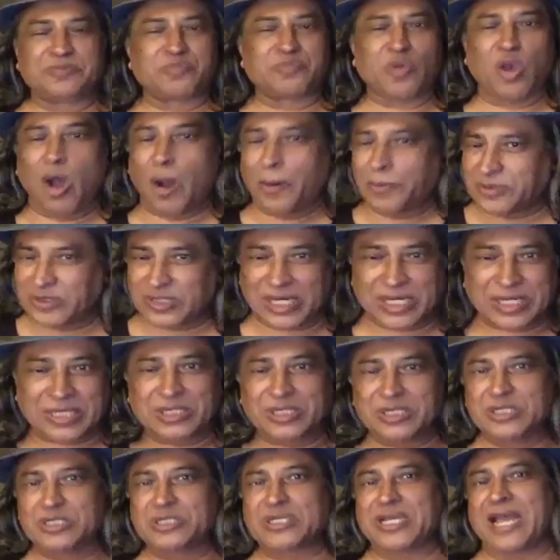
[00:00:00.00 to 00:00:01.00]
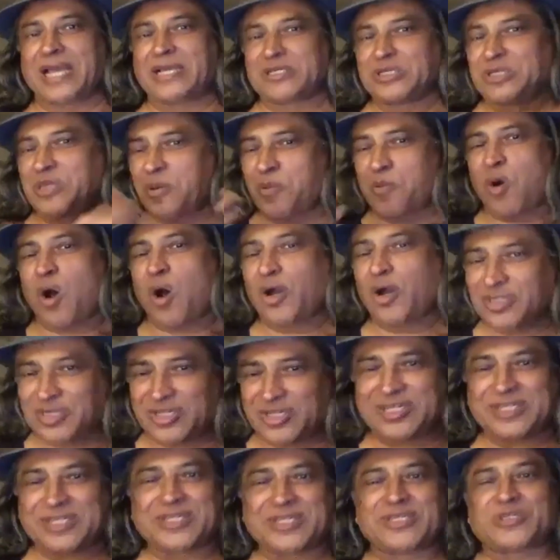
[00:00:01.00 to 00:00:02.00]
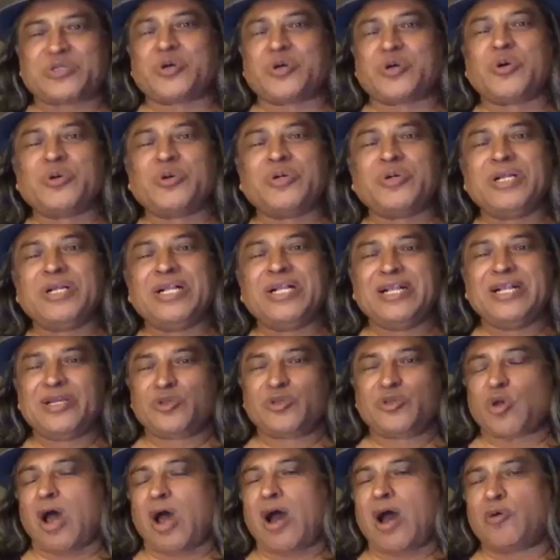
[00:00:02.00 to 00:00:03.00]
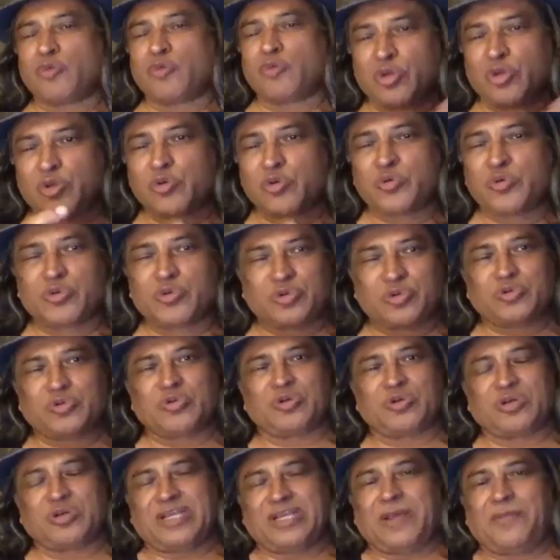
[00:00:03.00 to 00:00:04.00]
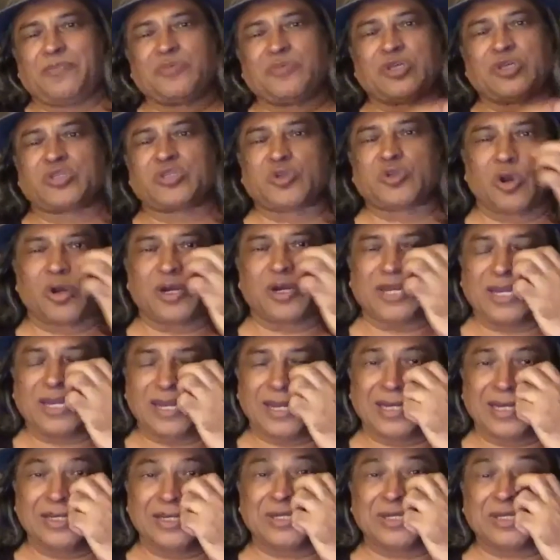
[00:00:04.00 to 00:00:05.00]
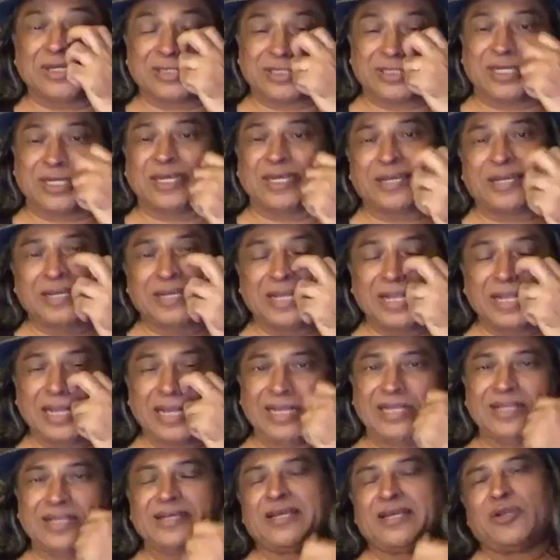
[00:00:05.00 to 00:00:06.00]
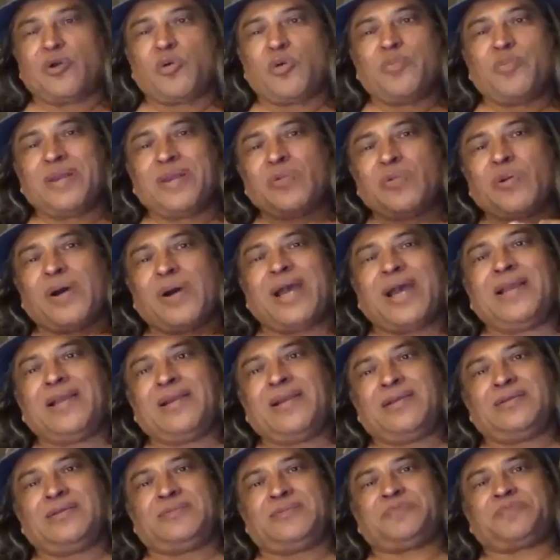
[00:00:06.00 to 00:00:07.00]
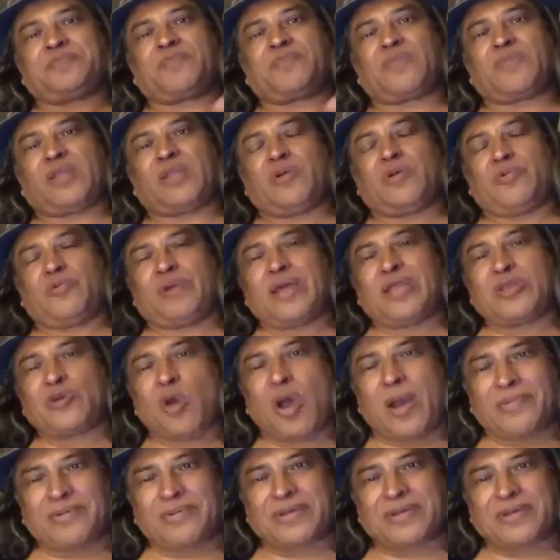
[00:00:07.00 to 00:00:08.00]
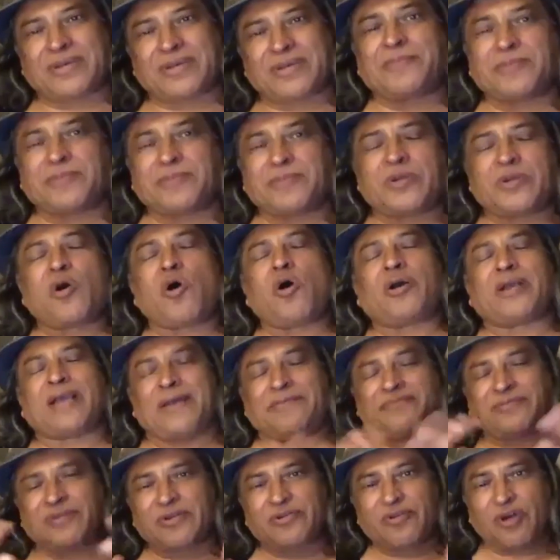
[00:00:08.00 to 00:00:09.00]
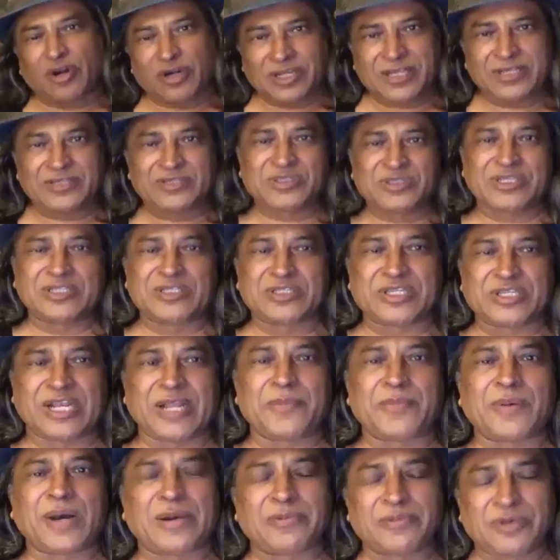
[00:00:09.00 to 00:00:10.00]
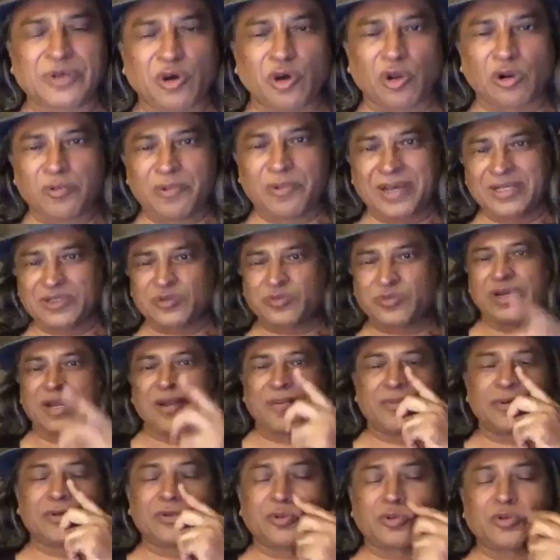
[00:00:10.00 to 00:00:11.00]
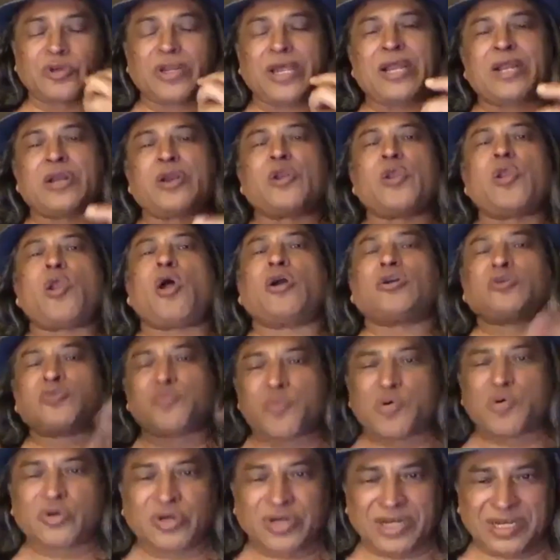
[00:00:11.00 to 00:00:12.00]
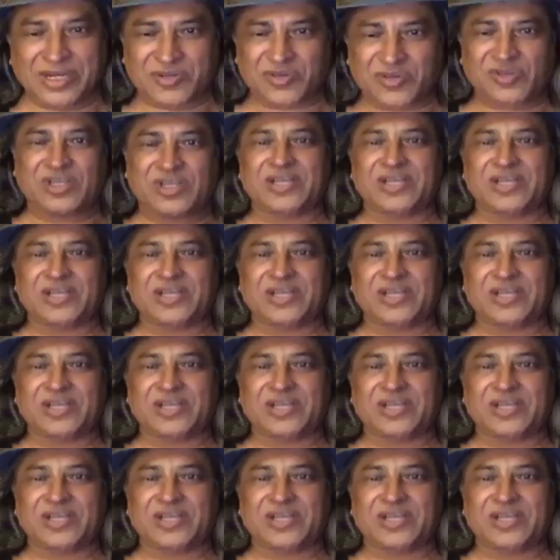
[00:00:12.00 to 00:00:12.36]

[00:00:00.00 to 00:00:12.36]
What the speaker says: obstacles as they watch the show. So how do you keep the story interesting? Meanwhile, when you have captive audience in cinema, we always were able to take a lot more risk,